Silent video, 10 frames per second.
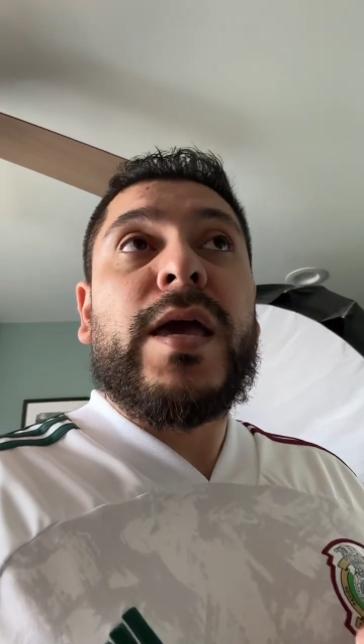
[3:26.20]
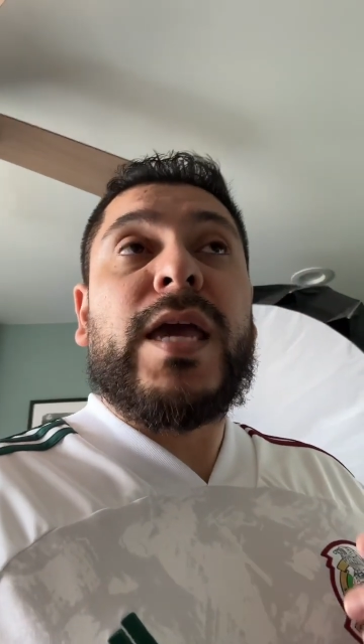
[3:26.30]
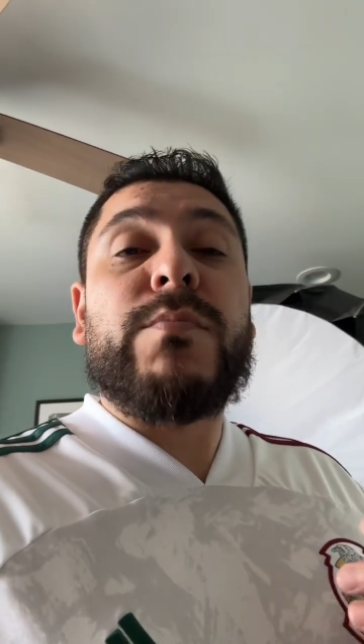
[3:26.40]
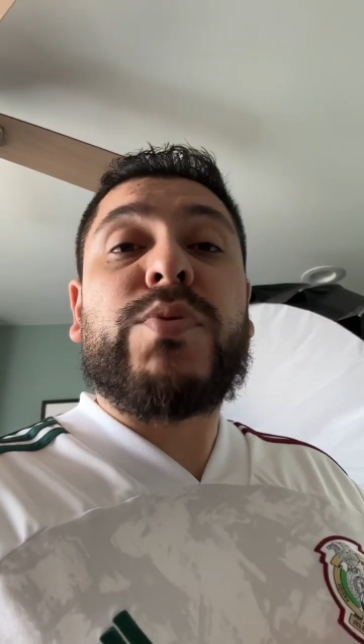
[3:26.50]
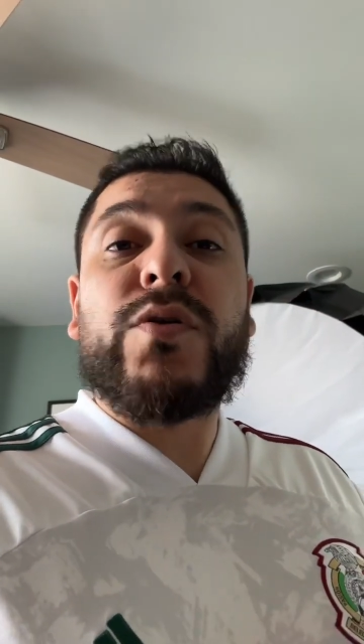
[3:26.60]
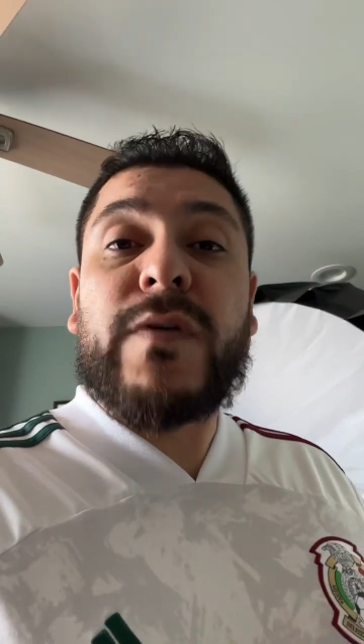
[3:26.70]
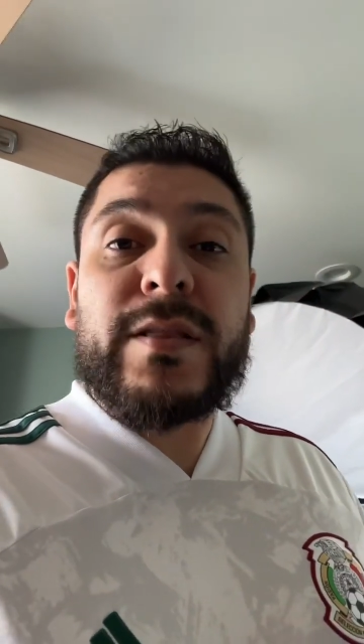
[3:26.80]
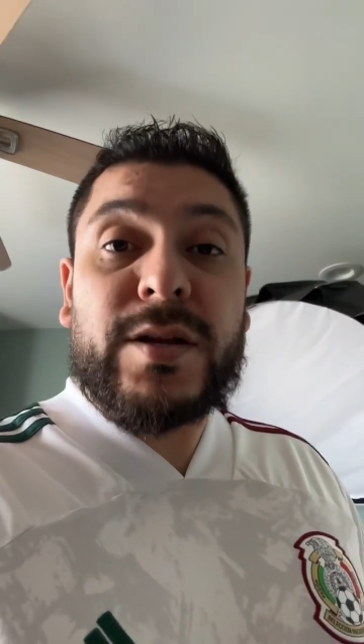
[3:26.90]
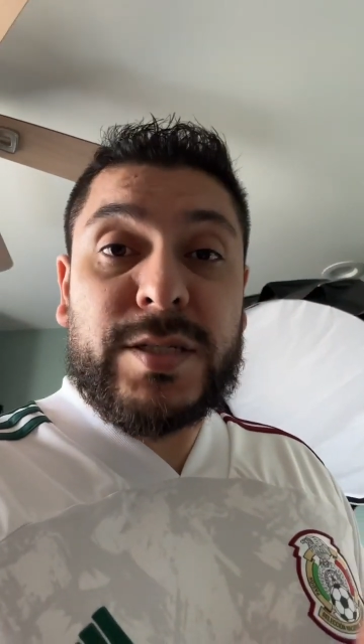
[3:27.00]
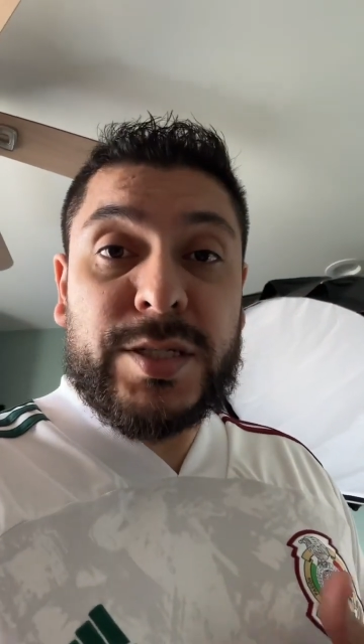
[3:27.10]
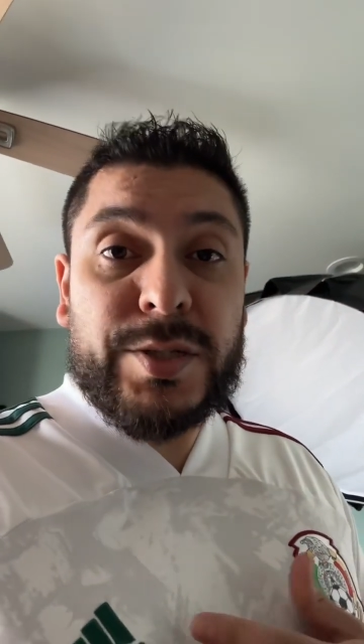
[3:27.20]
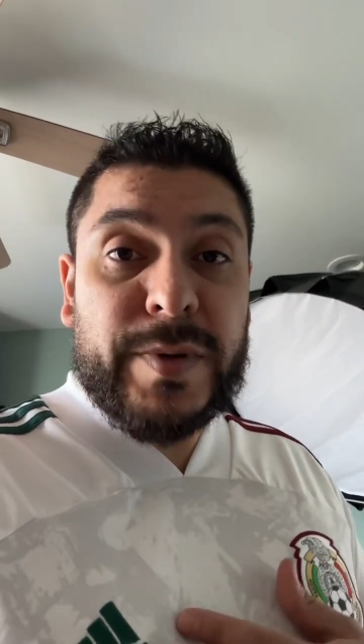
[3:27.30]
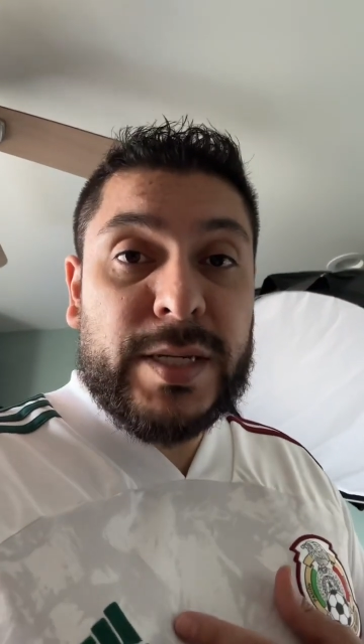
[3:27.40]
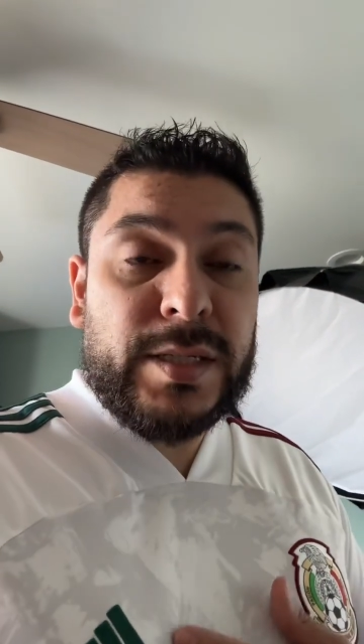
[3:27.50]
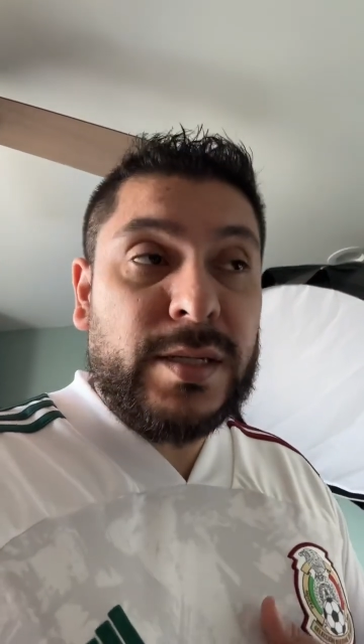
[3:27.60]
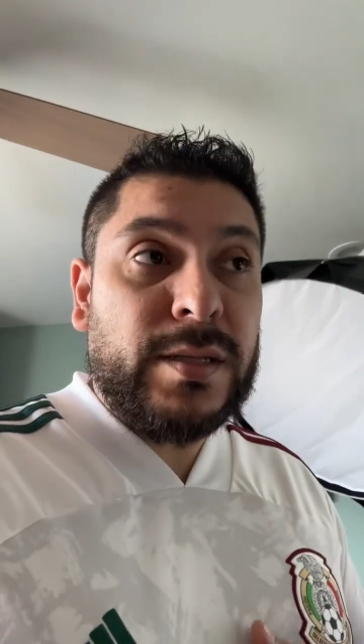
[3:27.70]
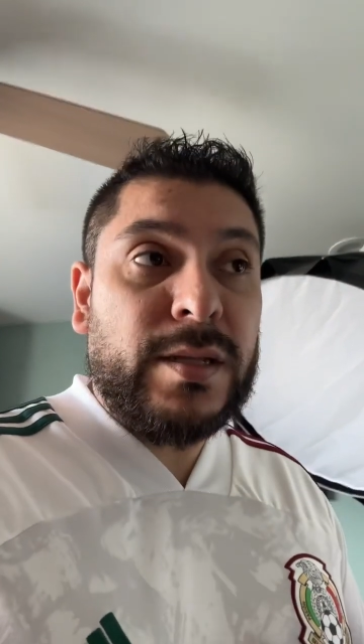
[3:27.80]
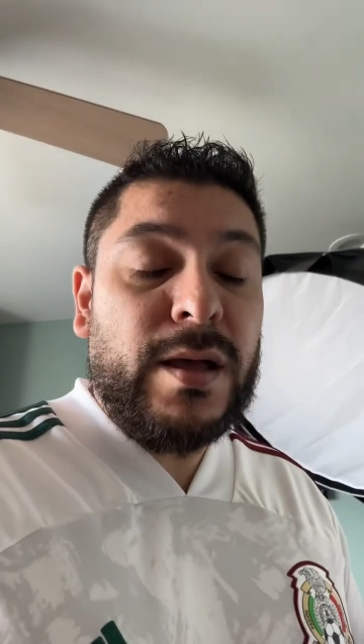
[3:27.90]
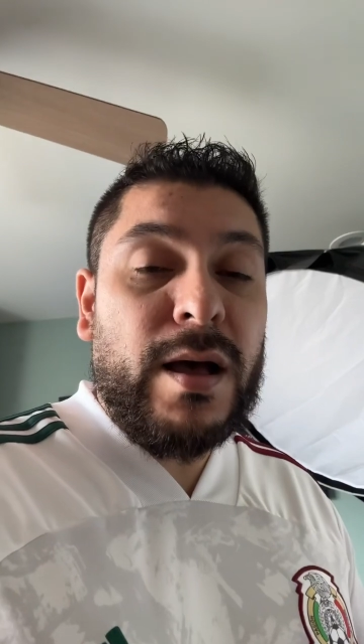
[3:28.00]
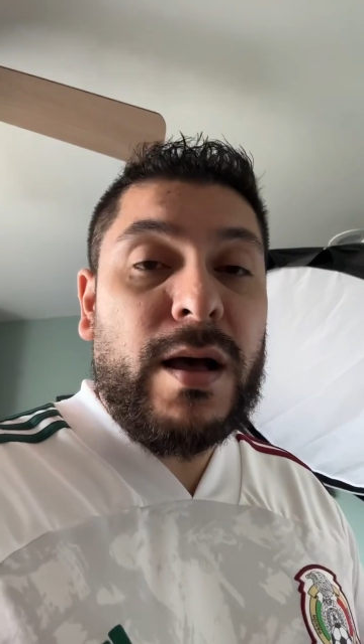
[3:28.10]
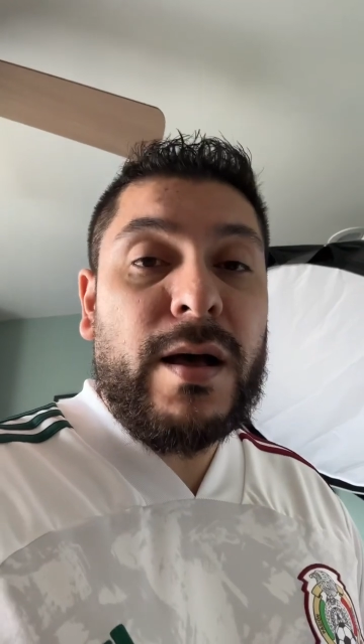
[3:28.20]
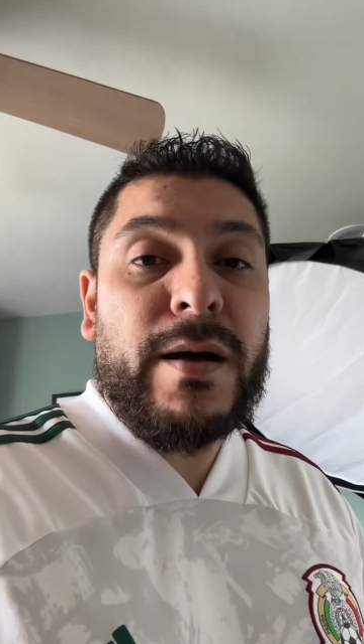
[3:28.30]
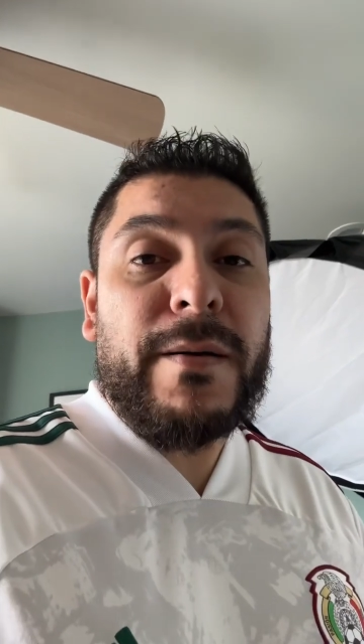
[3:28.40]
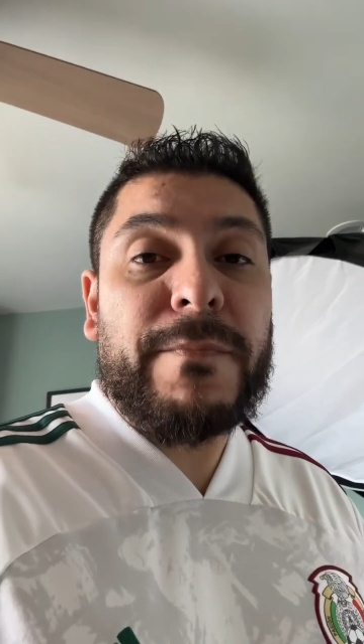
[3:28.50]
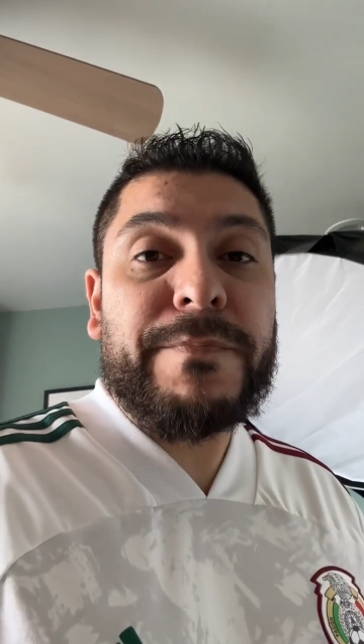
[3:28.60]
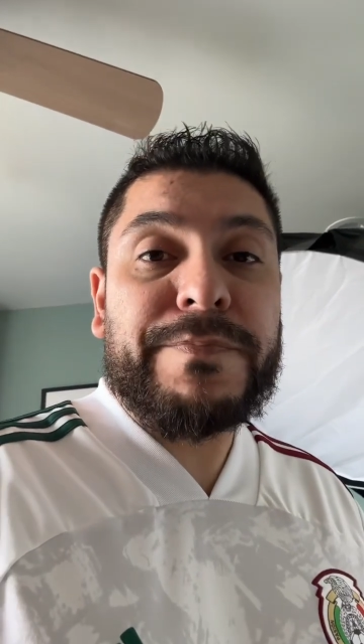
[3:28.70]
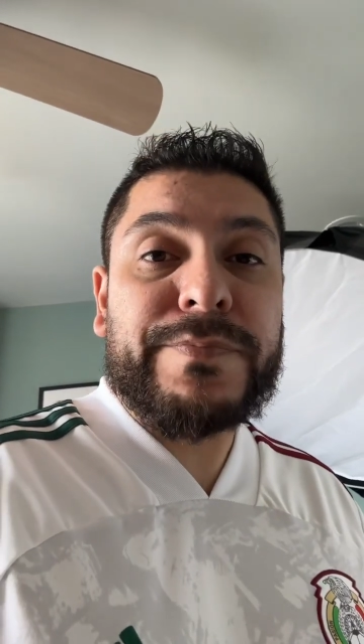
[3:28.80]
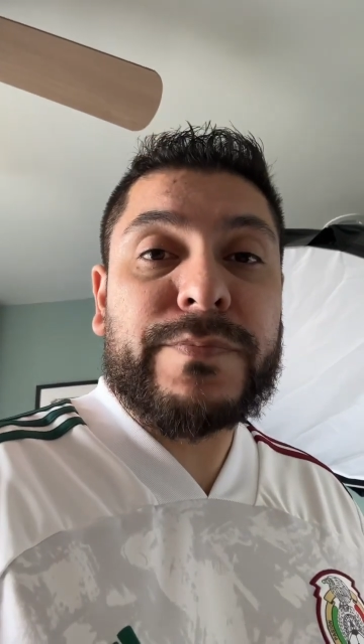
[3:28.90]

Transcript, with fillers: improve on their situation. Um,